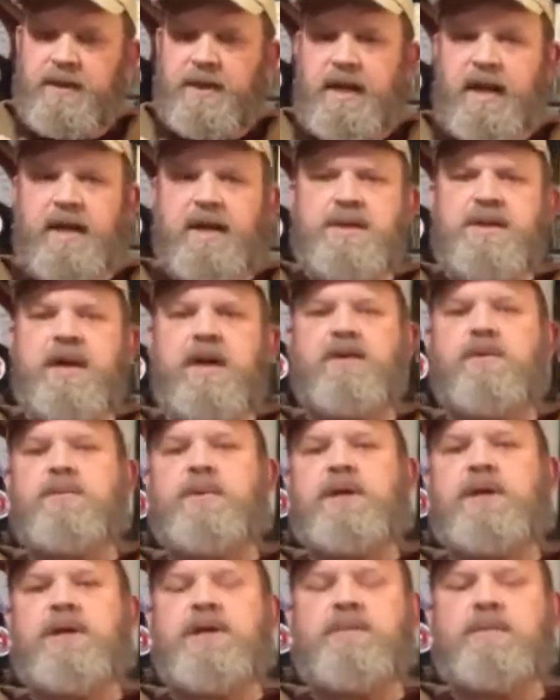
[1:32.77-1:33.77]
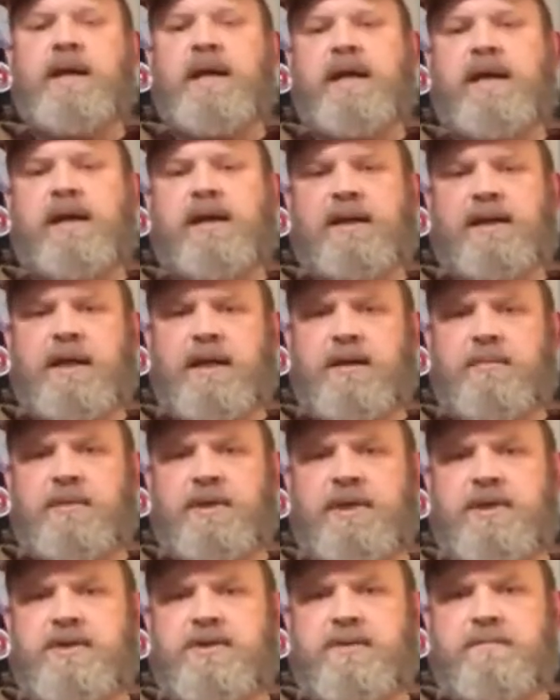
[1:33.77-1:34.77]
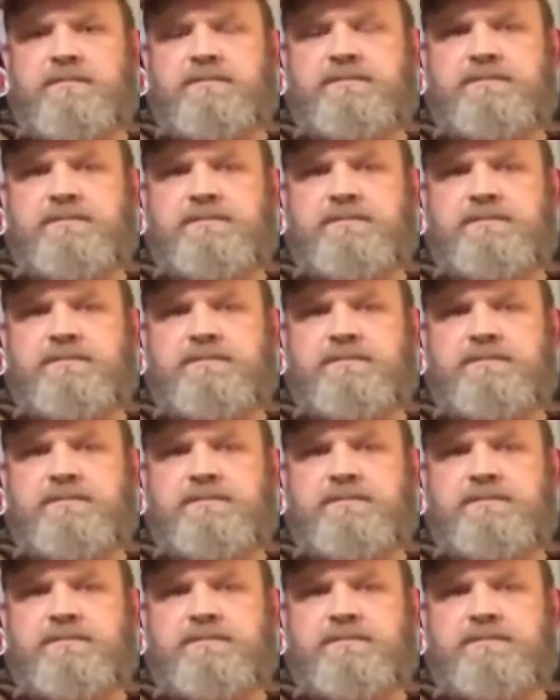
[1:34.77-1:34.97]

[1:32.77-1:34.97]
Anytime that we need to be handling ammunition.